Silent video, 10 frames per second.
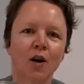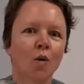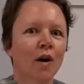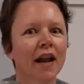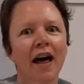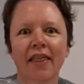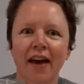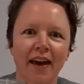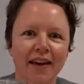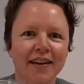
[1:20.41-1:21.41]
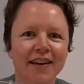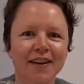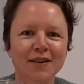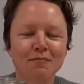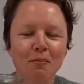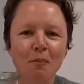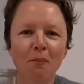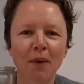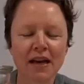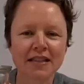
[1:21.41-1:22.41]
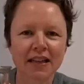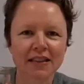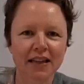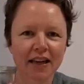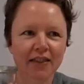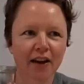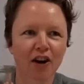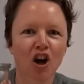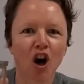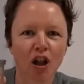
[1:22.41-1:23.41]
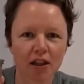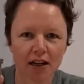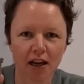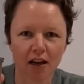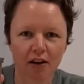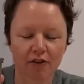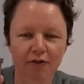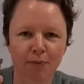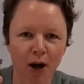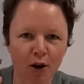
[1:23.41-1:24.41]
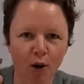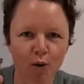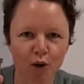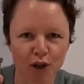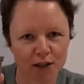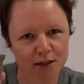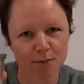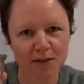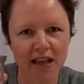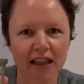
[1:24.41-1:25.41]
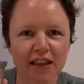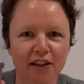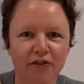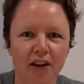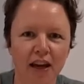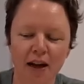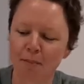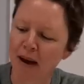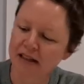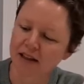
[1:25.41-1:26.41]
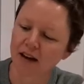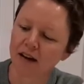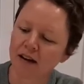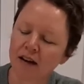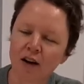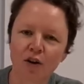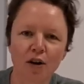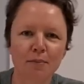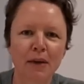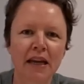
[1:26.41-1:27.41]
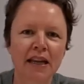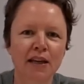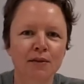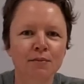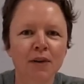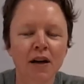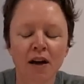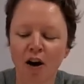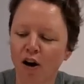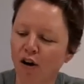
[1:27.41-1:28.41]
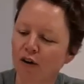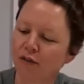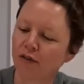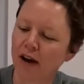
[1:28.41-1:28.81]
what are they? Basically they're a colony of microorganisms that live in a batter or a medium of